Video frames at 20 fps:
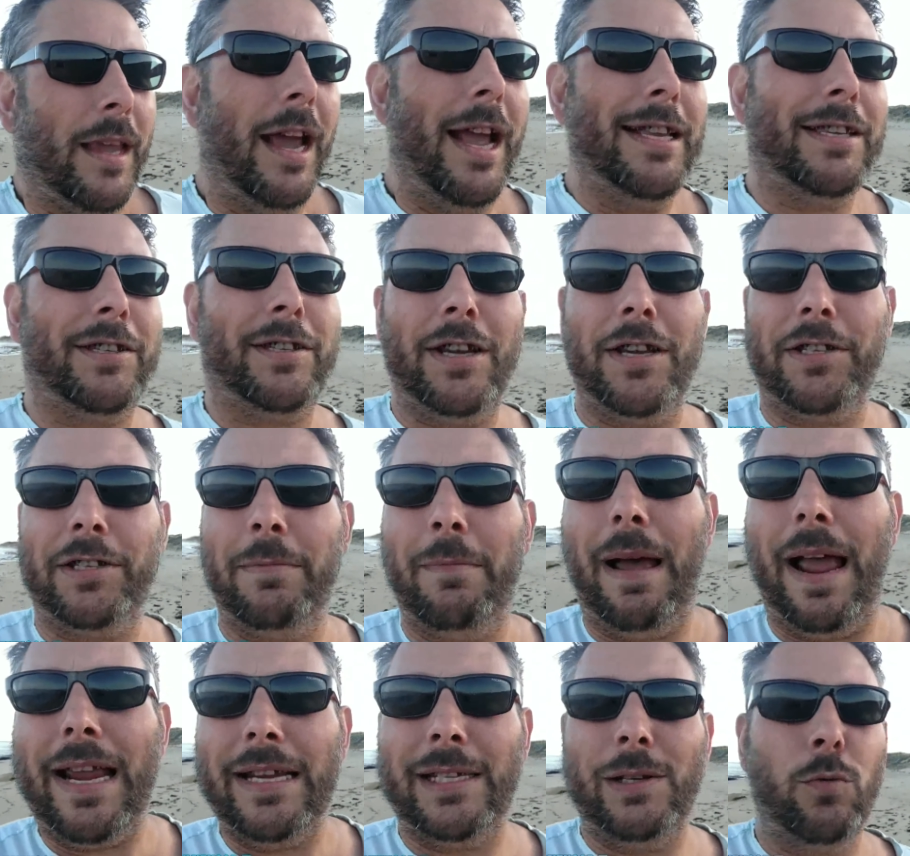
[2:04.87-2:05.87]
it's just
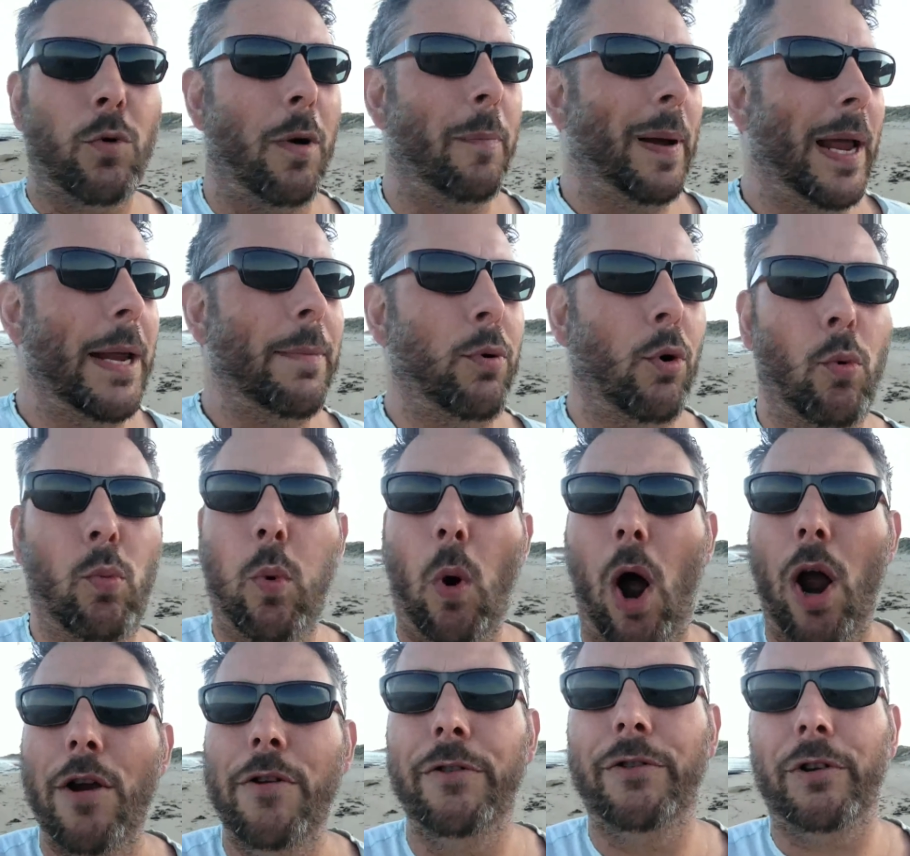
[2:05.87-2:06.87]
amazing what people
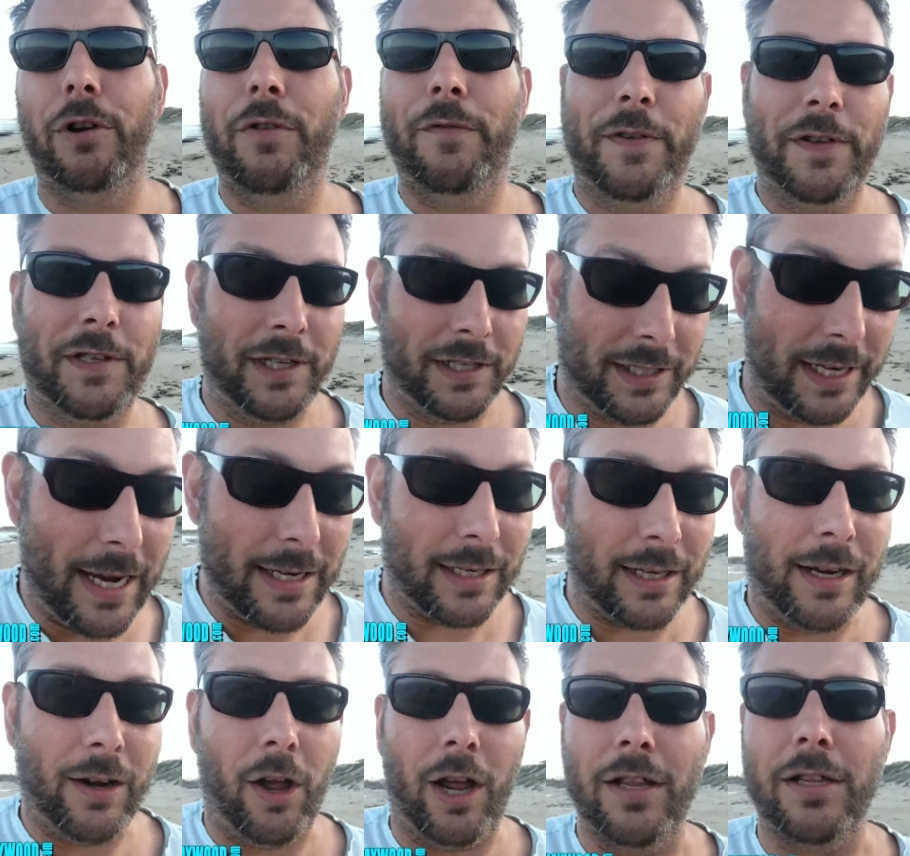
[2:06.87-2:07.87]
won't do for success.
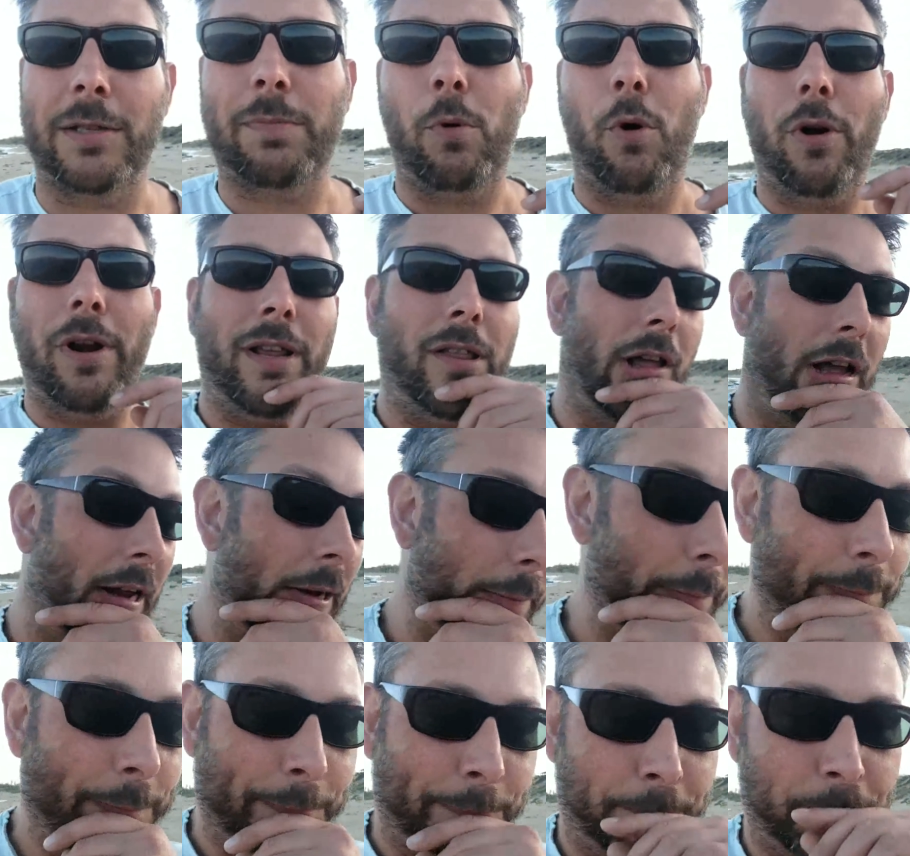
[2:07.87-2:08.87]
And this morning,
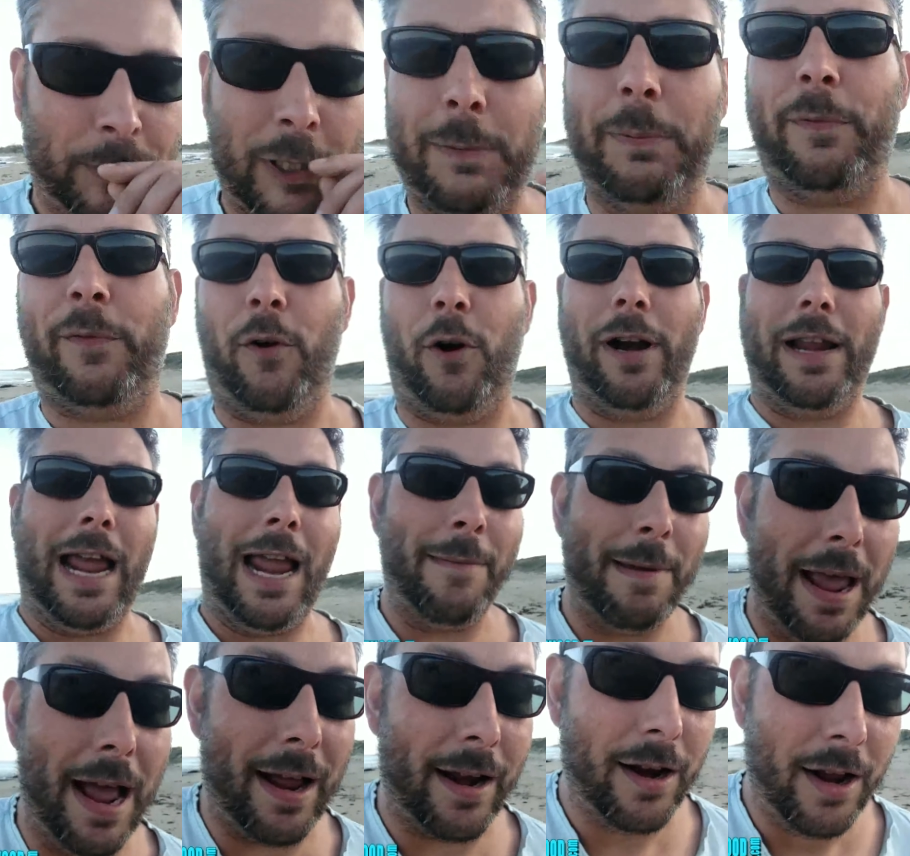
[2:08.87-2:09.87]
just before it
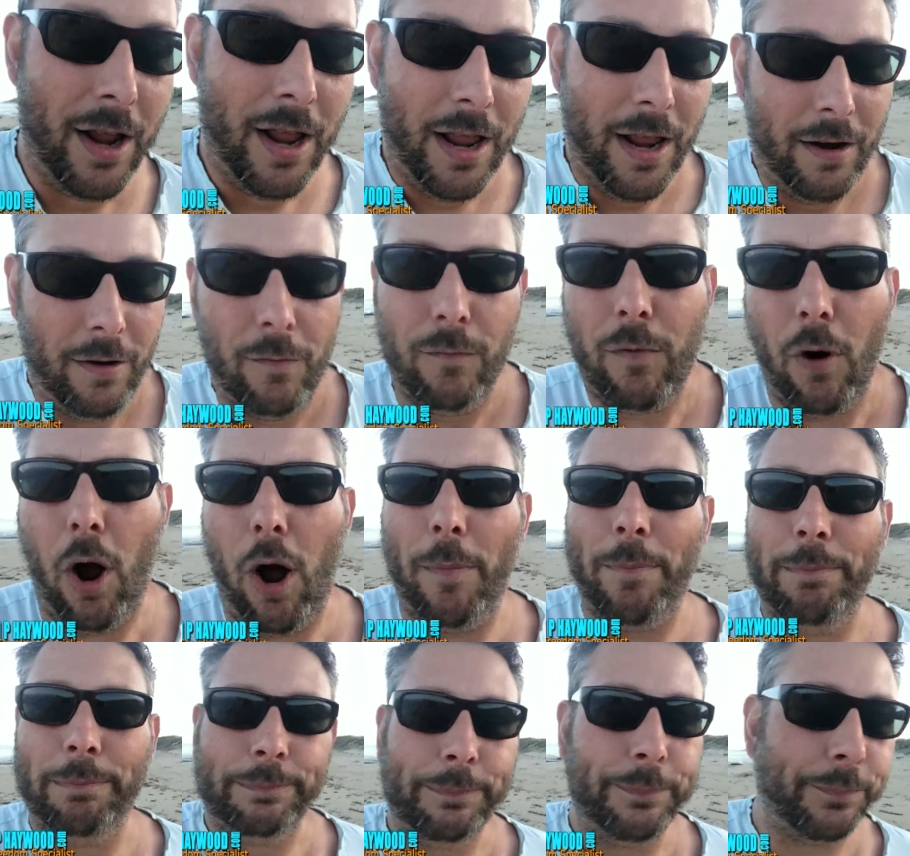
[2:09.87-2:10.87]
came out,
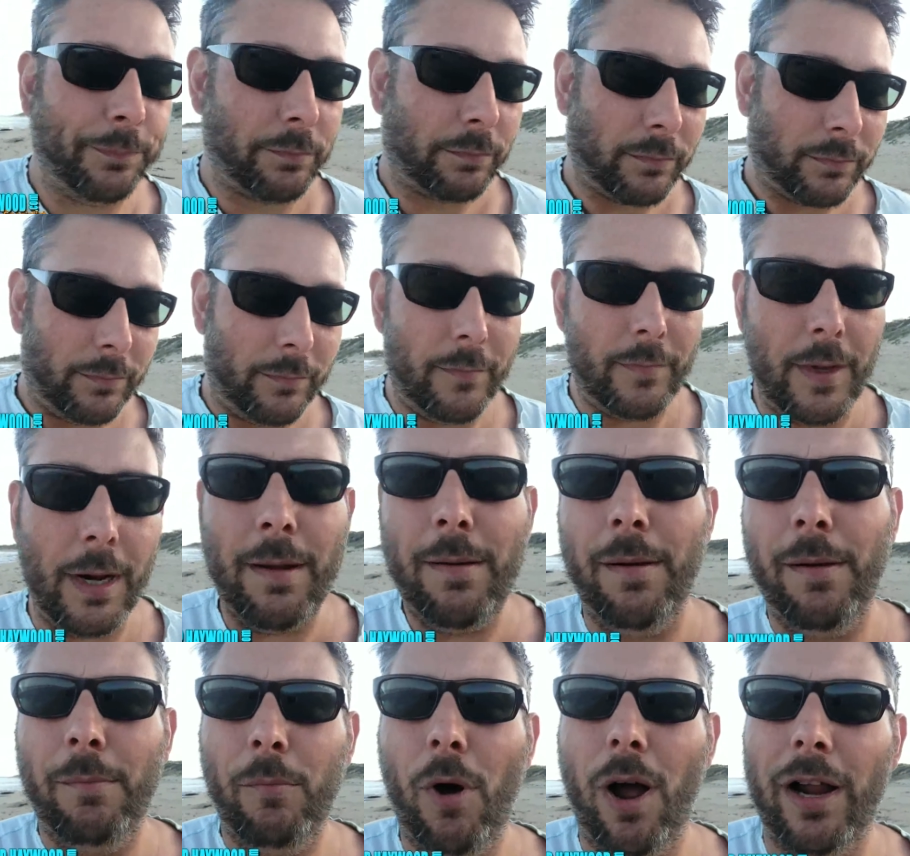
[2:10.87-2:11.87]
Rob,
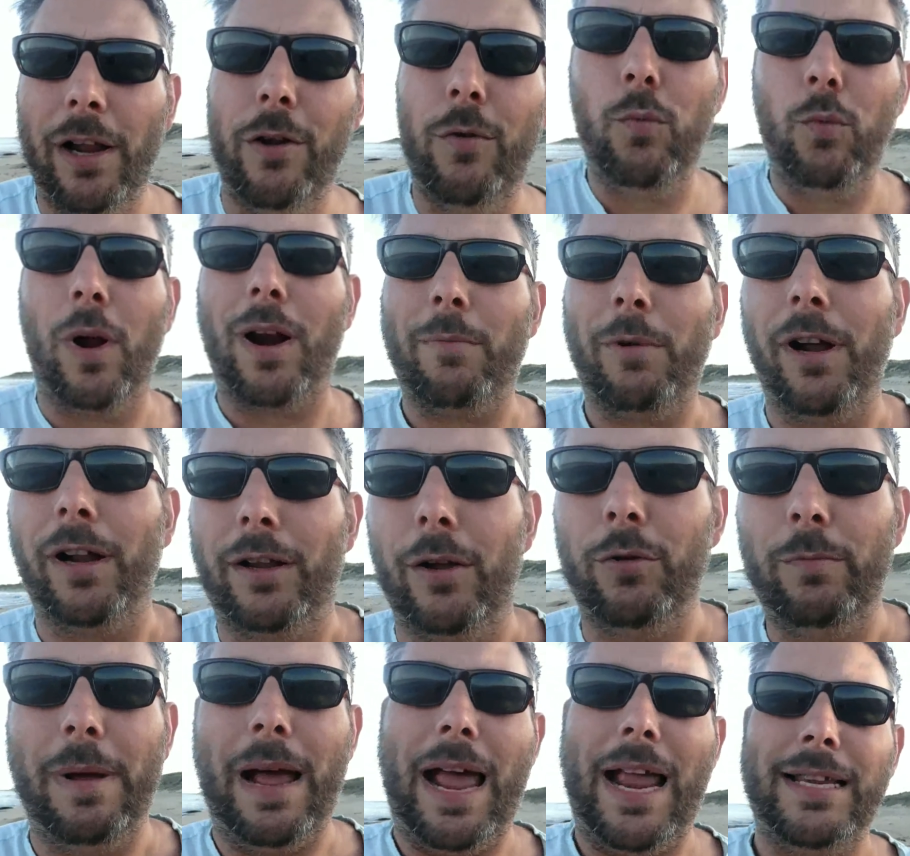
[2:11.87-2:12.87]
one of my
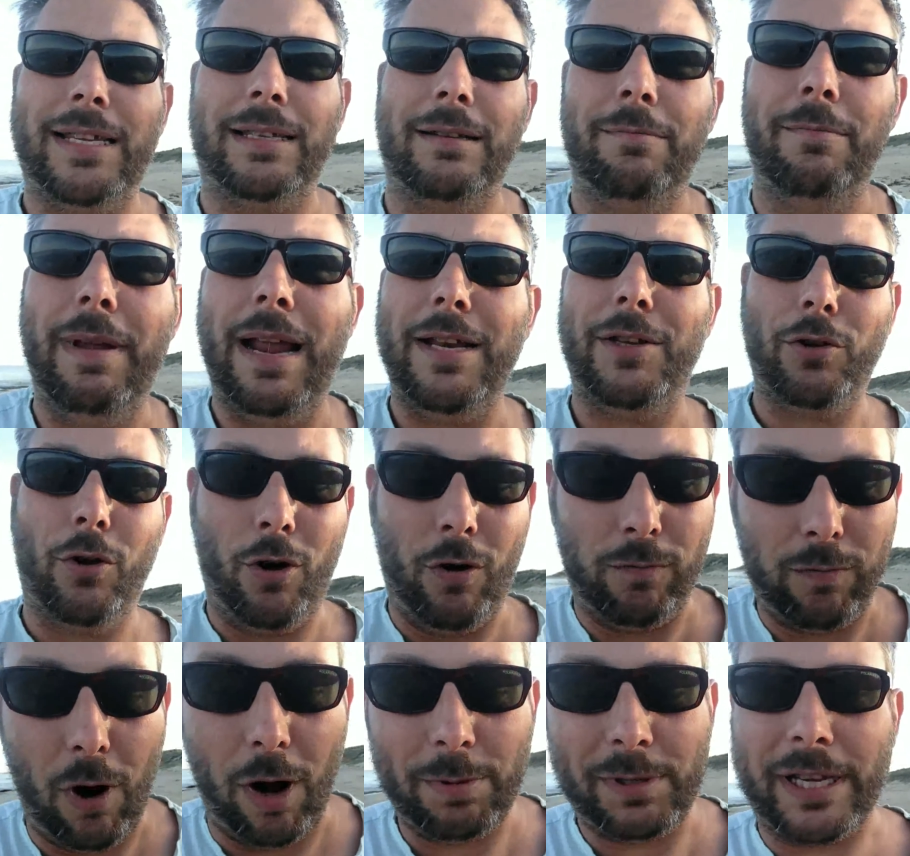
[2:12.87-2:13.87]
good mates and mentor,
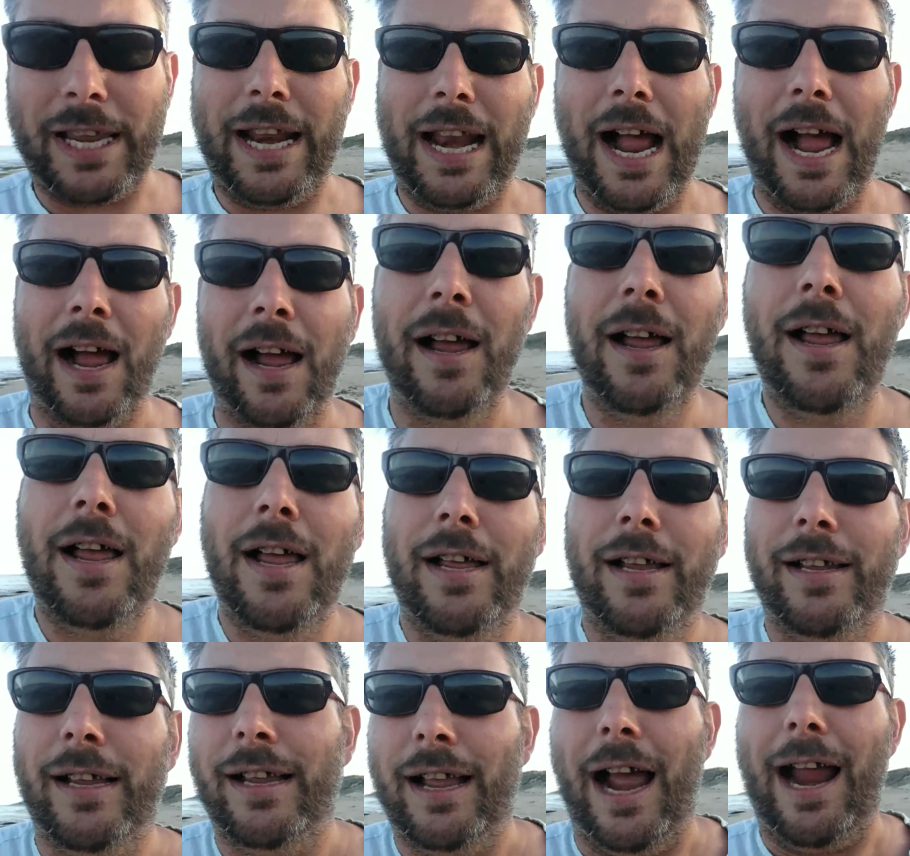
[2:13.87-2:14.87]
Rob Skinner.
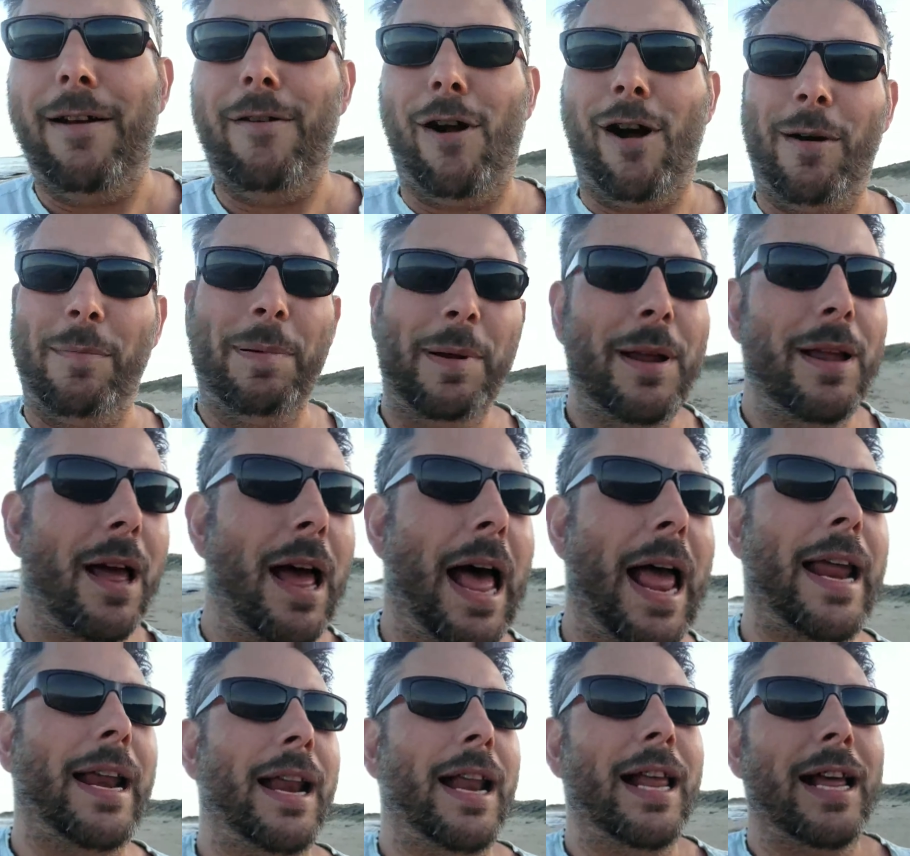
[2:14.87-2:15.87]
Hey, Rob,
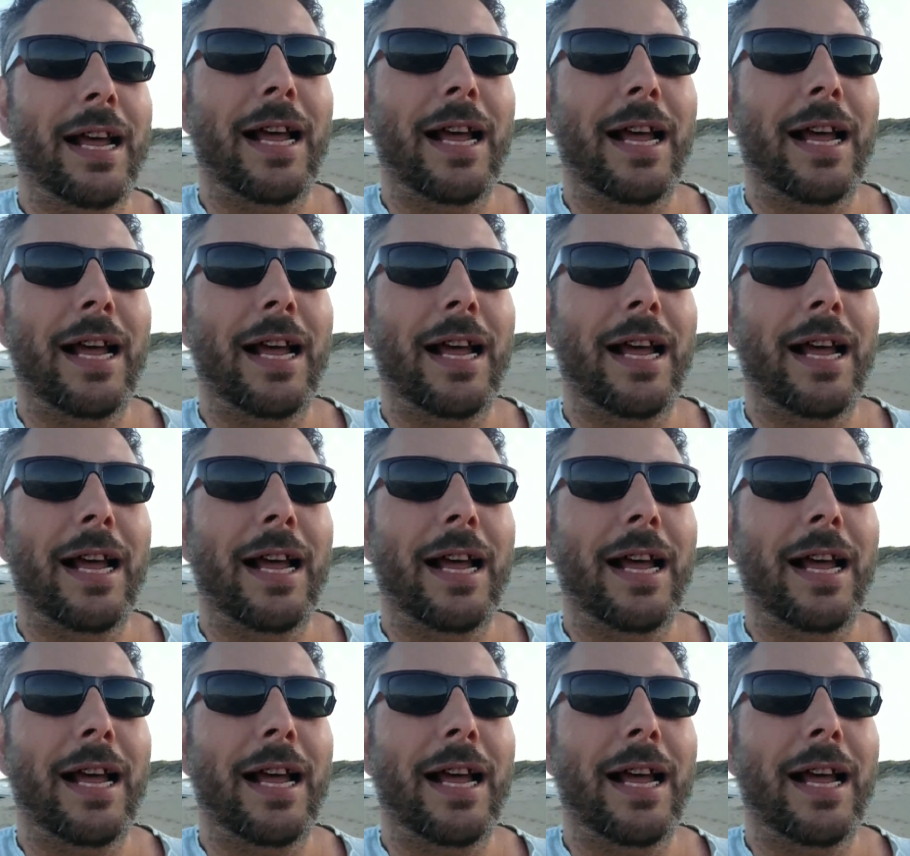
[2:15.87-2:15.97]
hey,